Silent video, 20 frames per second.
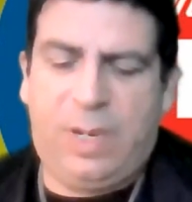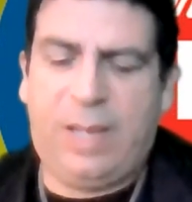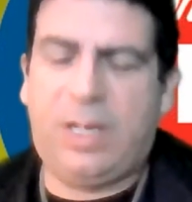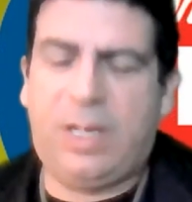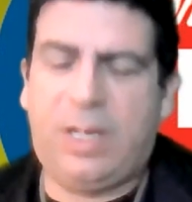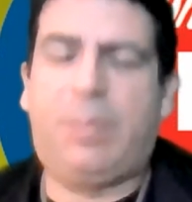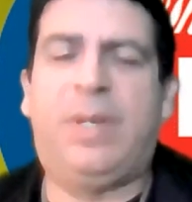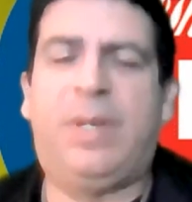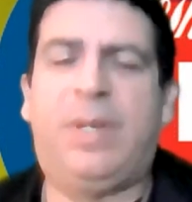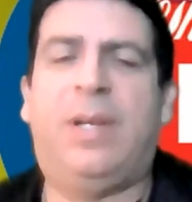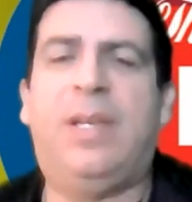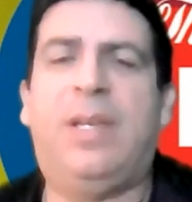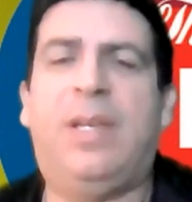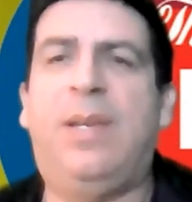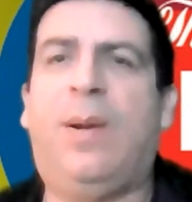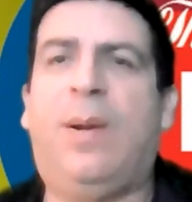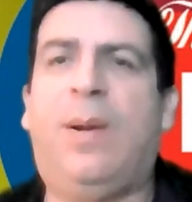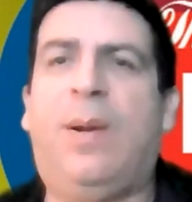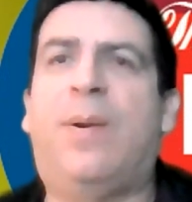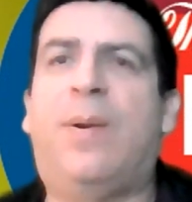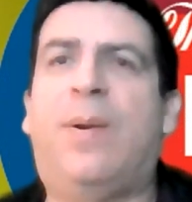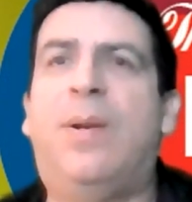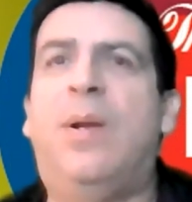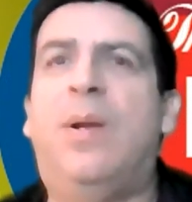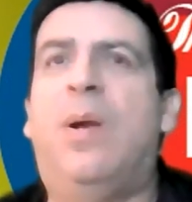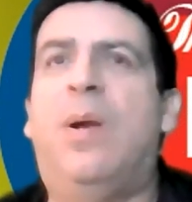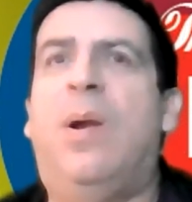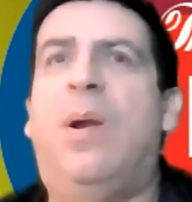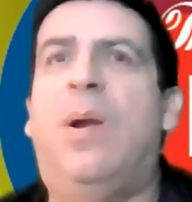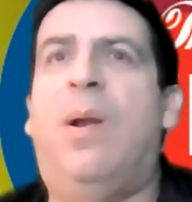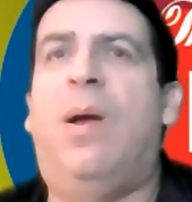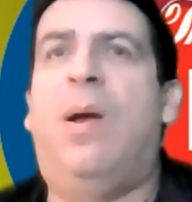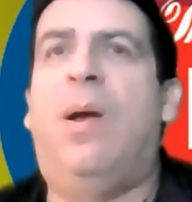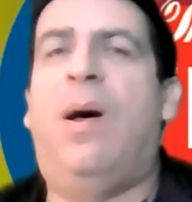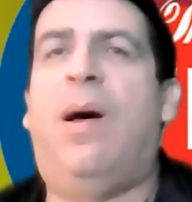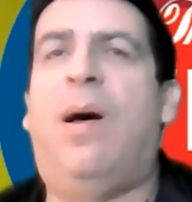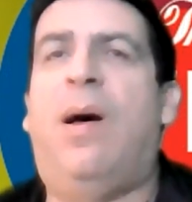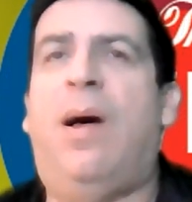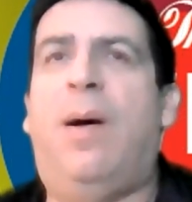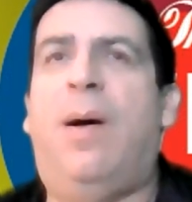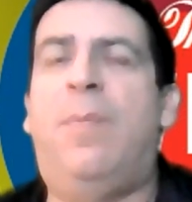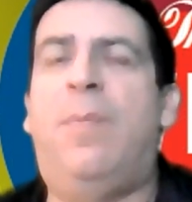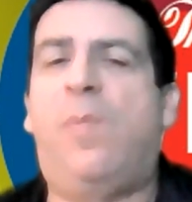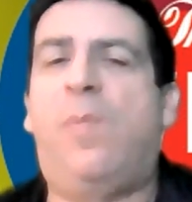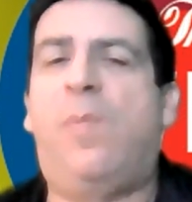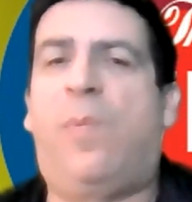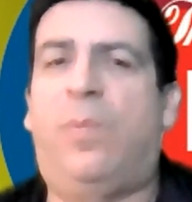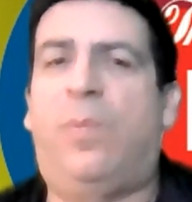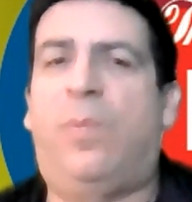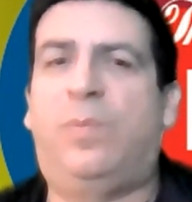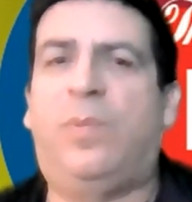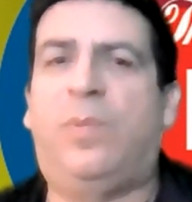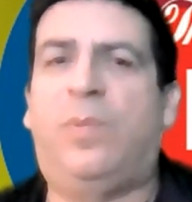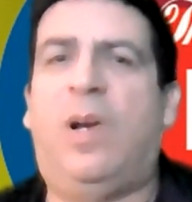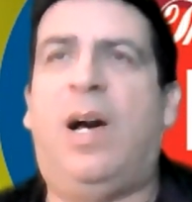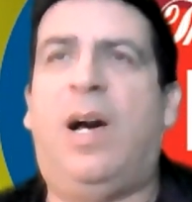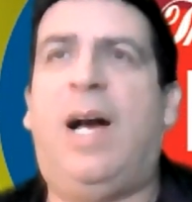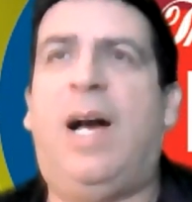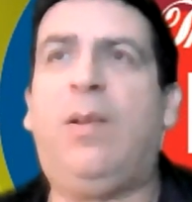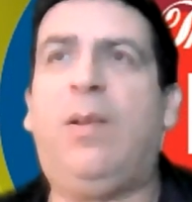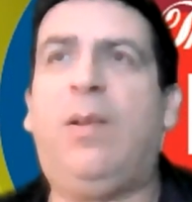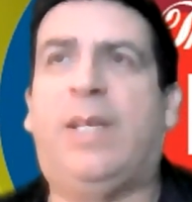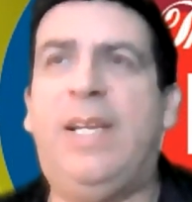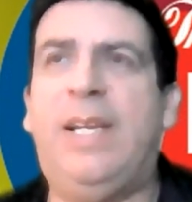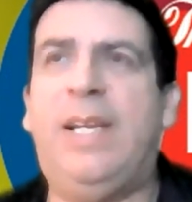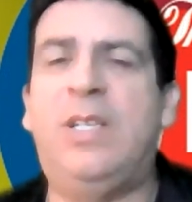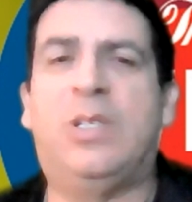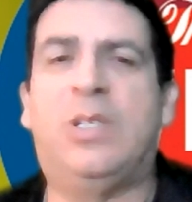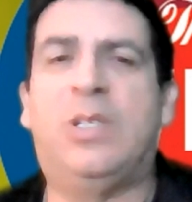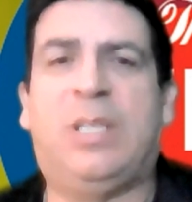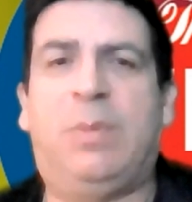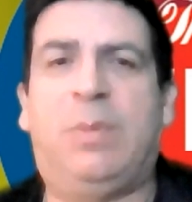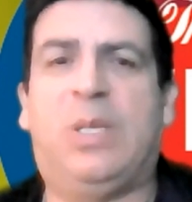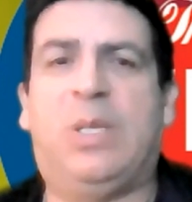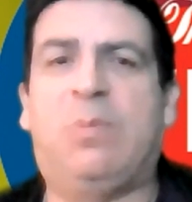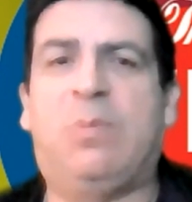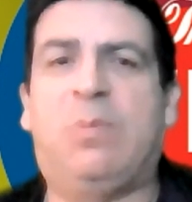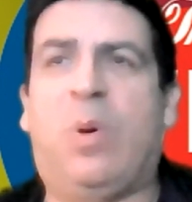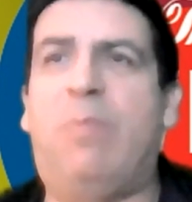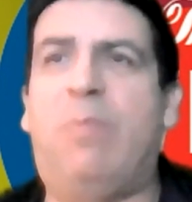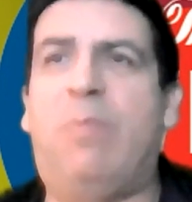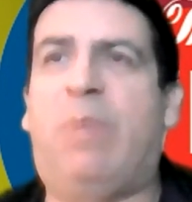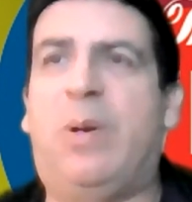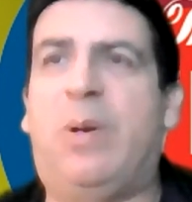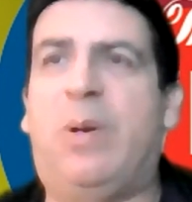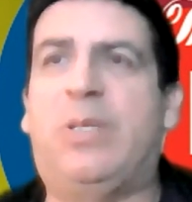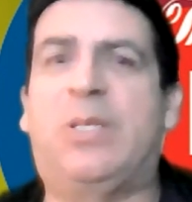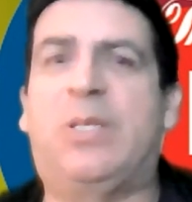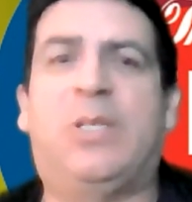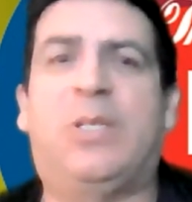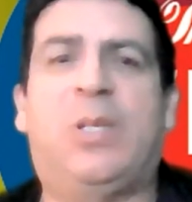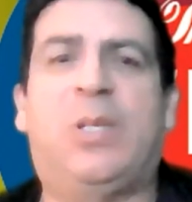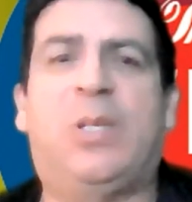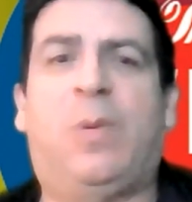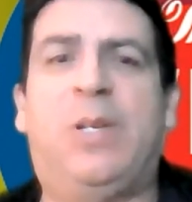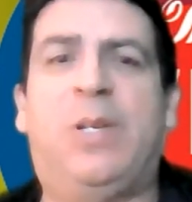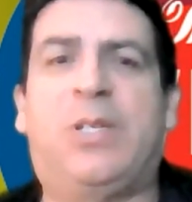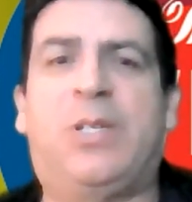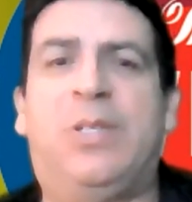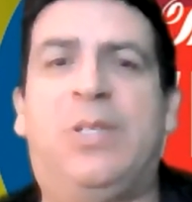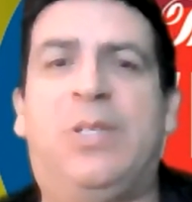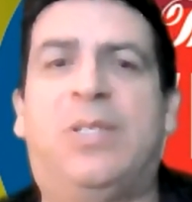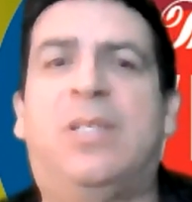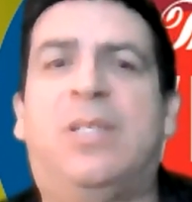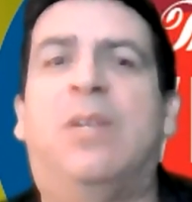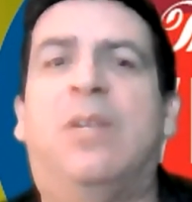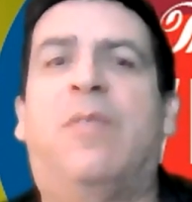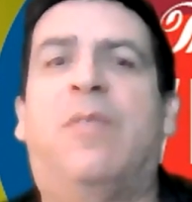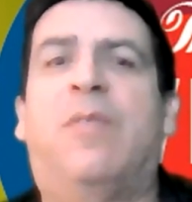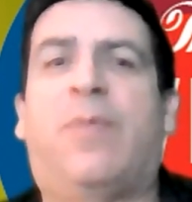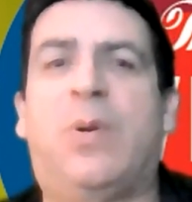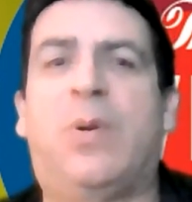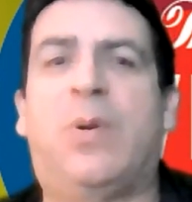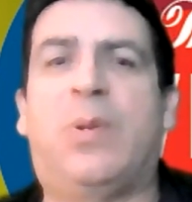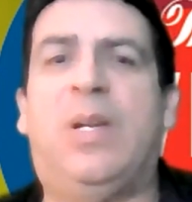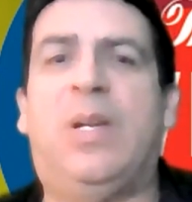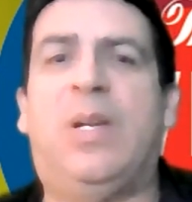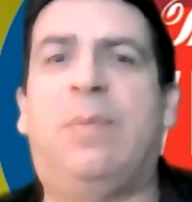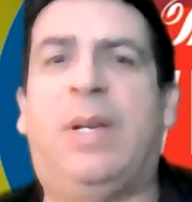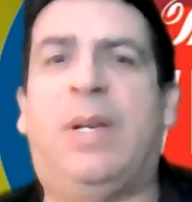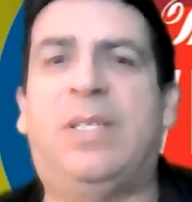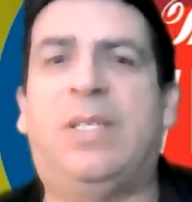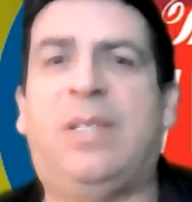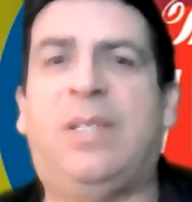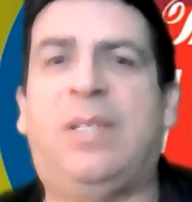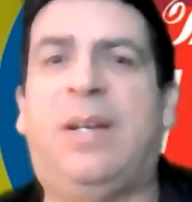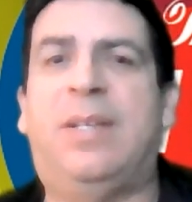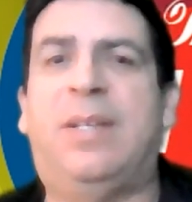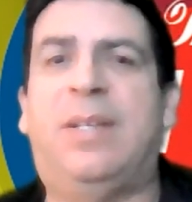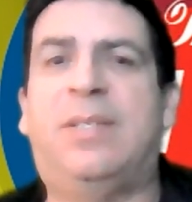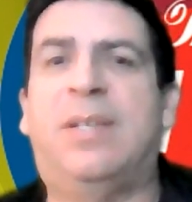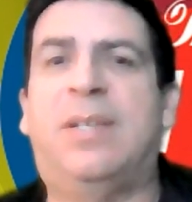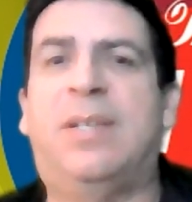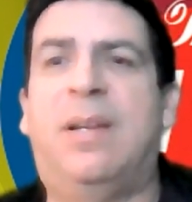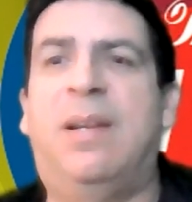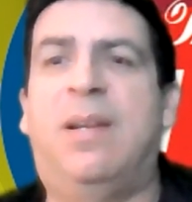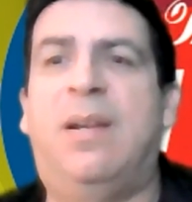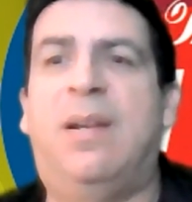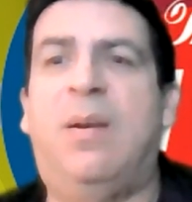Ended up in the ER. Uh, I'll get into some of those more embarrassing situations further in my studies,